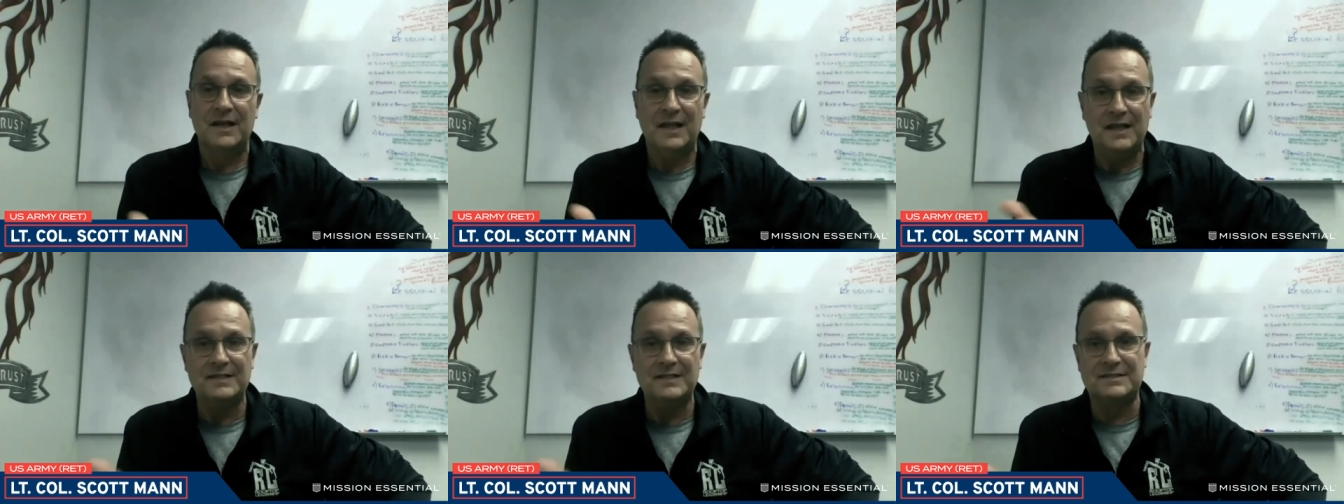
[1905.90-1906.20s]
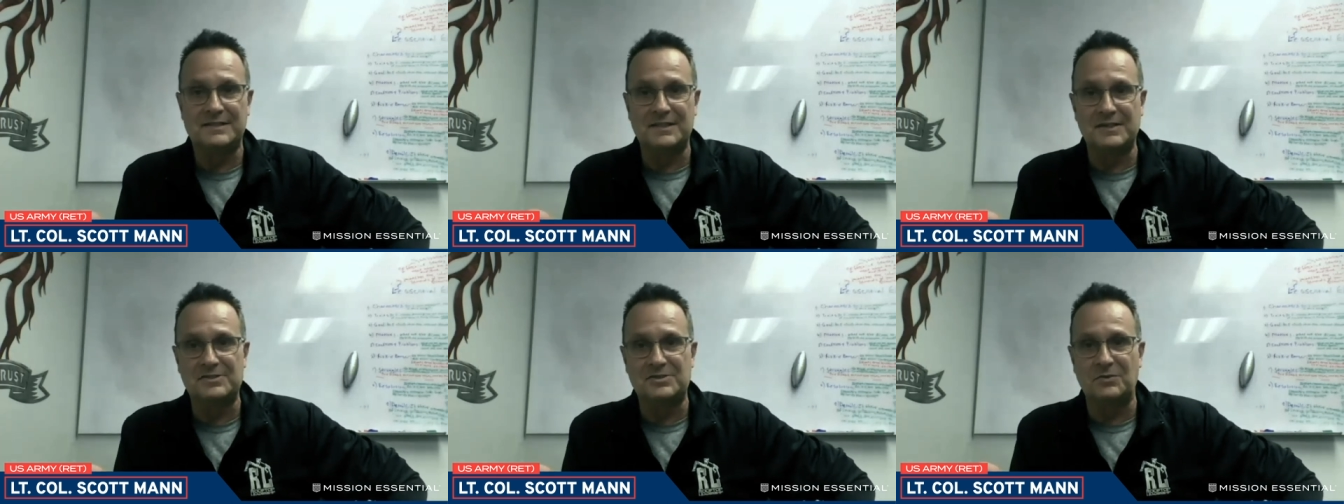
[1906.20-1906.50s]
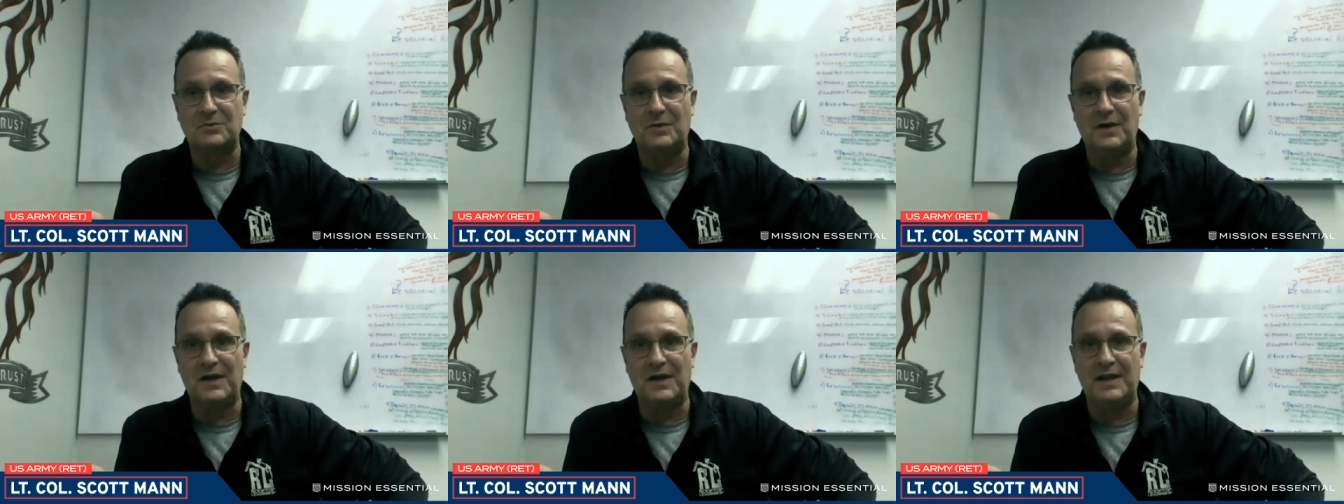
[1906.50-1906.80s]
in such
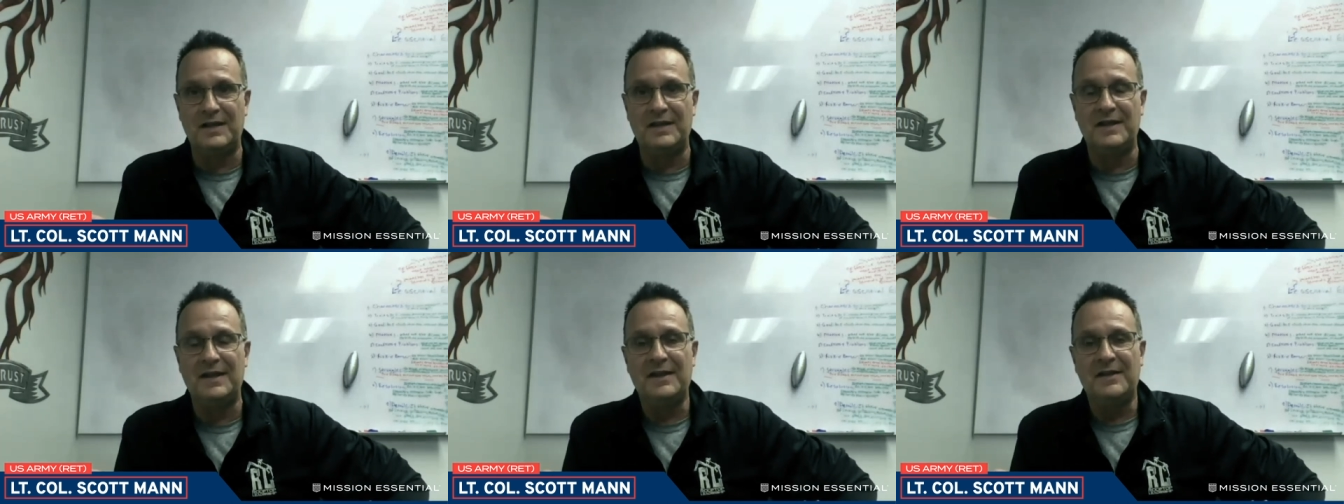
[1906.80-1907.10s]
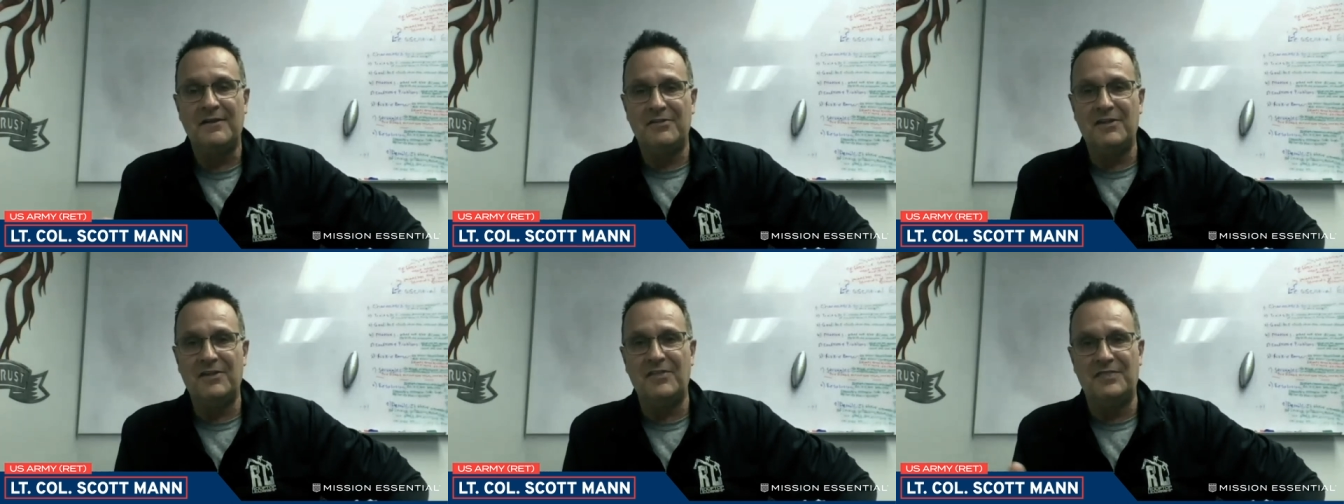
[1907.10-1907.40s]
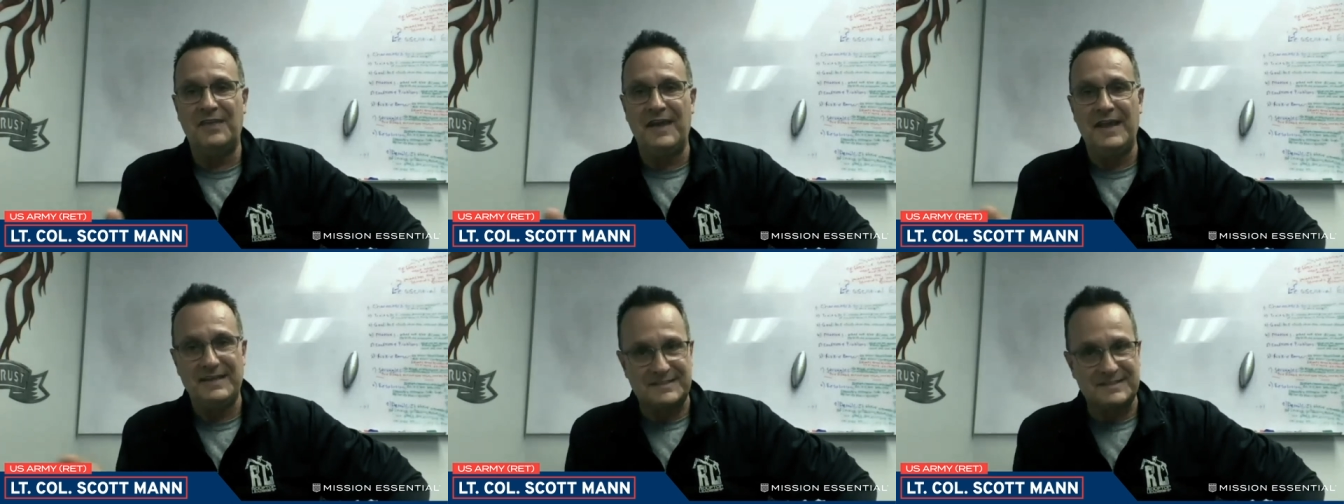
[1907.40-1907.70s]
a way
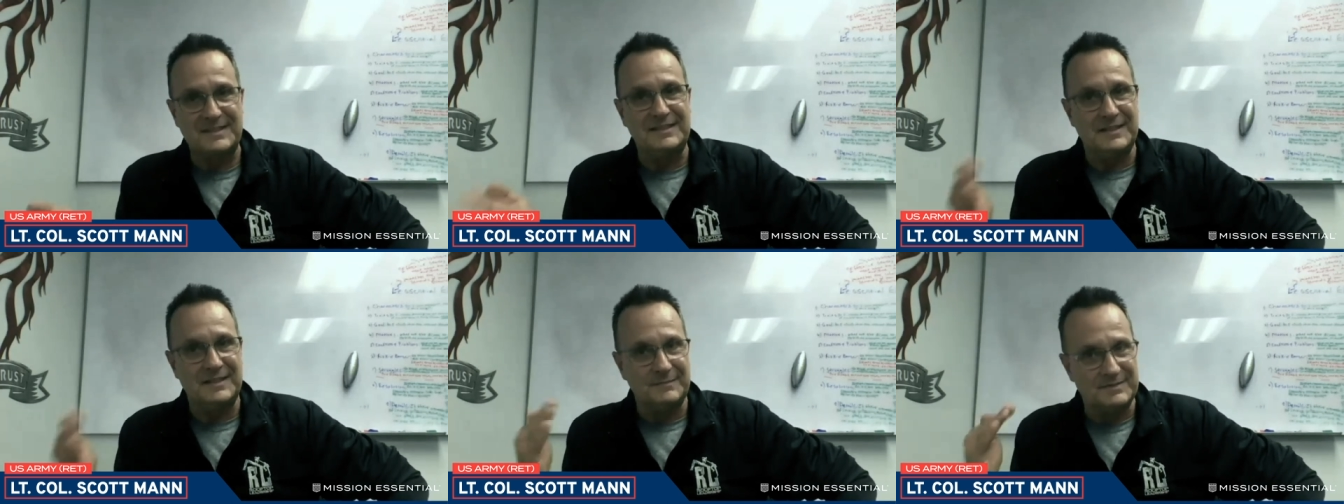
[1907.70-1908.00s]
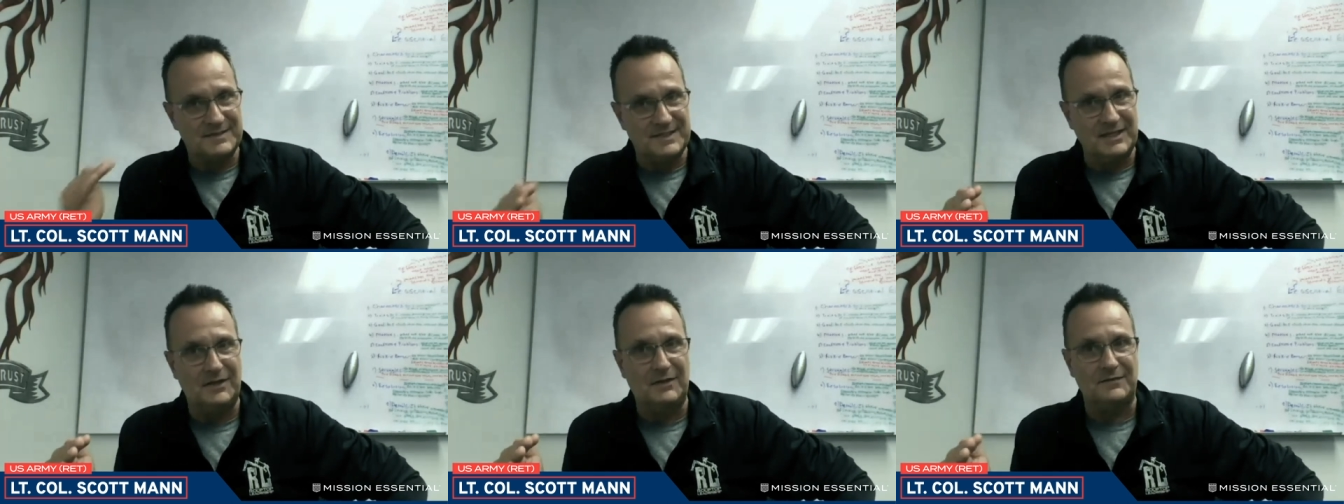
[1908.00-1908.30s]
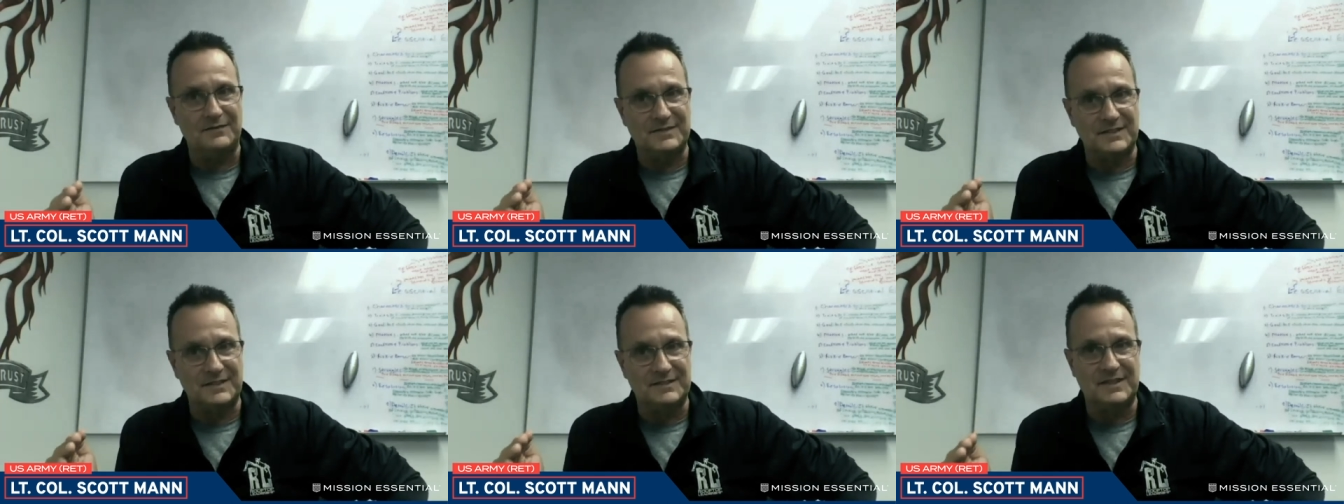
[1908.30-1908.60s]
that they see
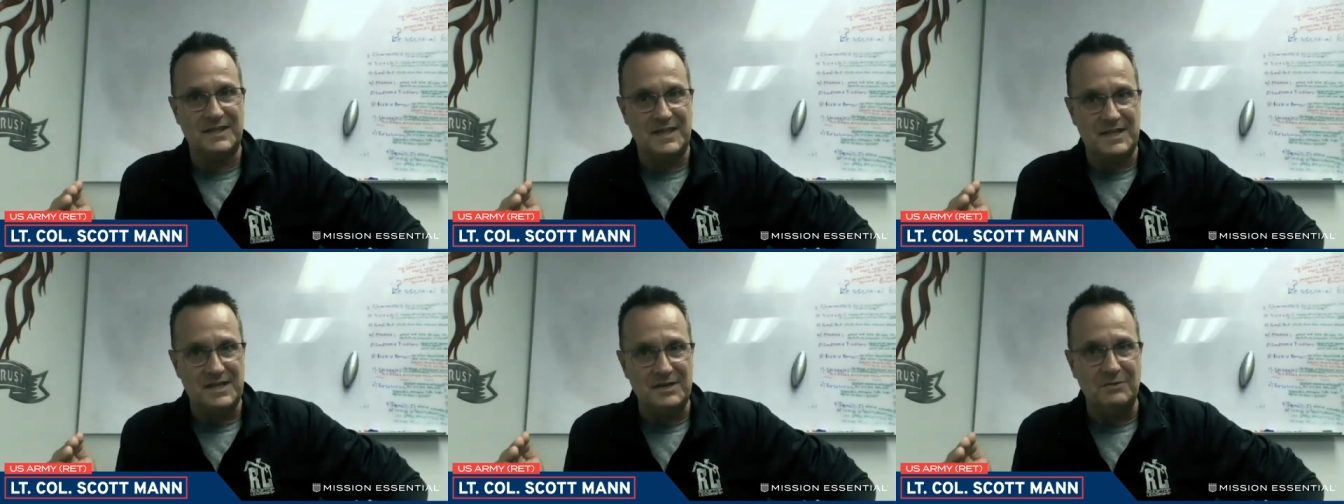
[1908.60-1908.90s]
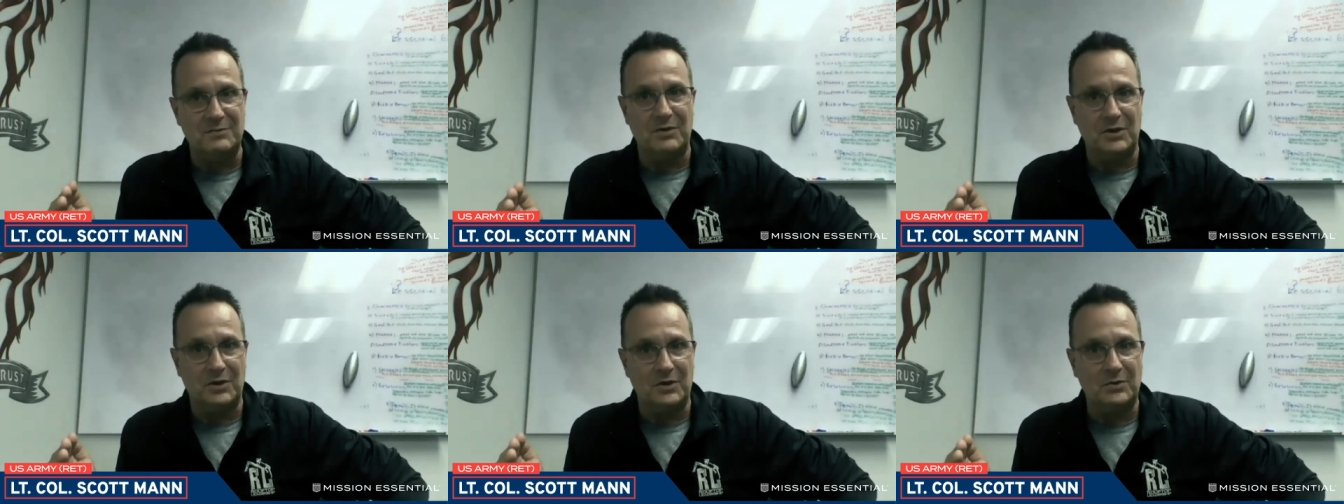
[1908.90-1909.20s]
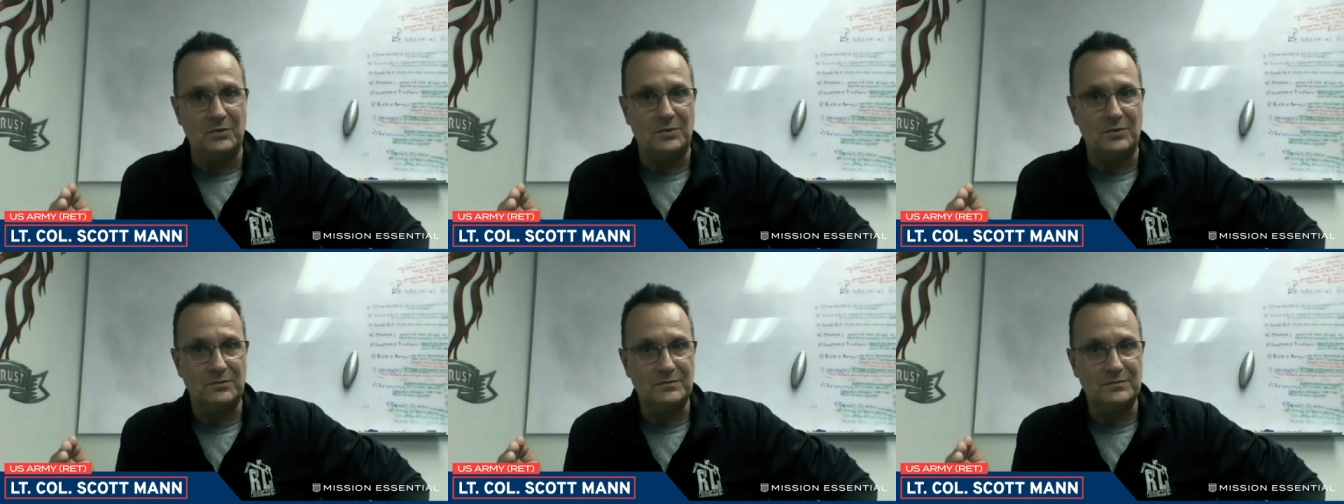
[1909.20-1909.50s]
themselves as the
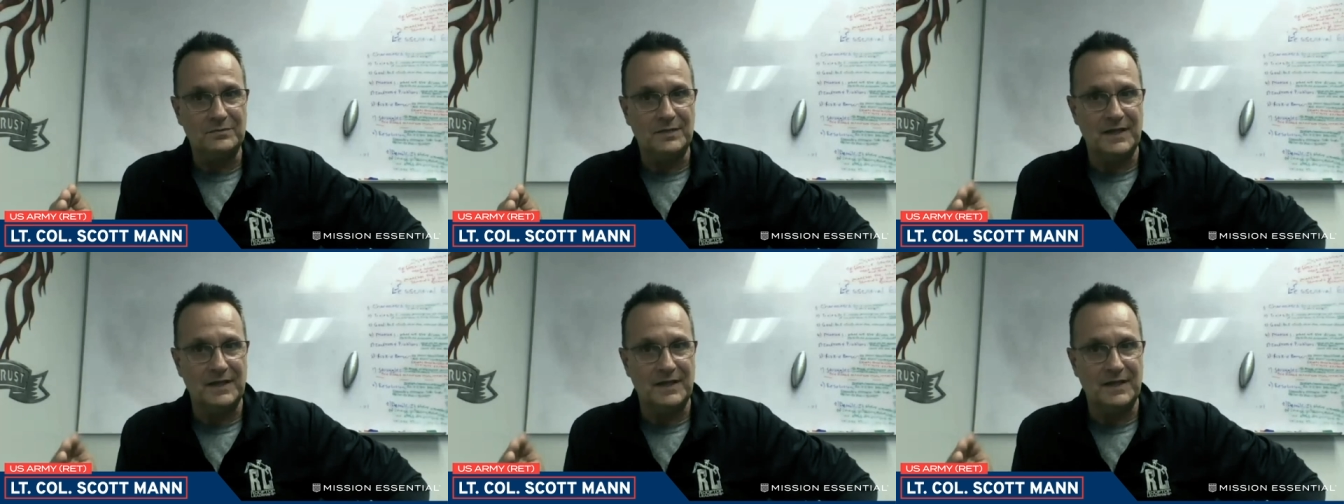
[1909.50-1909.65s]
hero